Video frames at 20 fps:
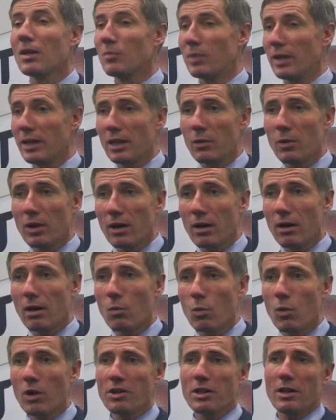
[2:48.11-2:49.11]
But here we
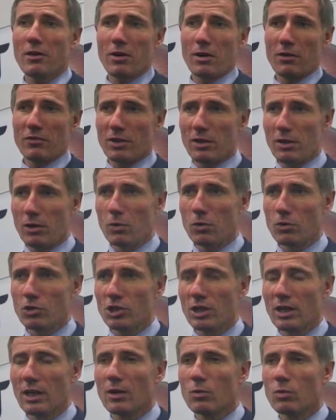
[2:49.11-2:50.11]
are, 1 year after the
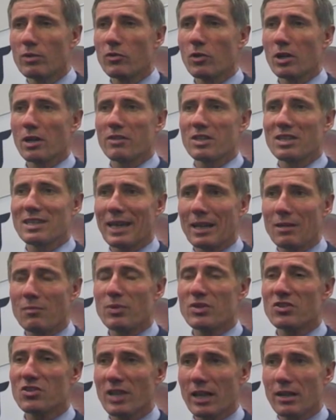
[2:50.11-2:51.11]
launch, we've got over
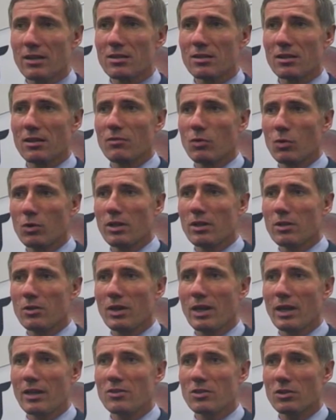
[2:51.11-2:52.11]
10% of all the
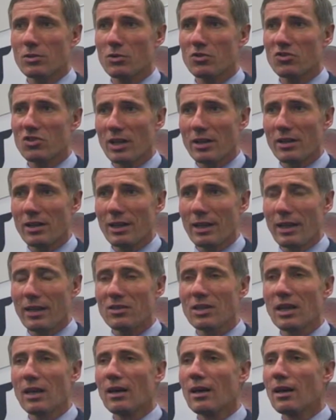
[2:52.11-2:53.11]
UK schools studying it.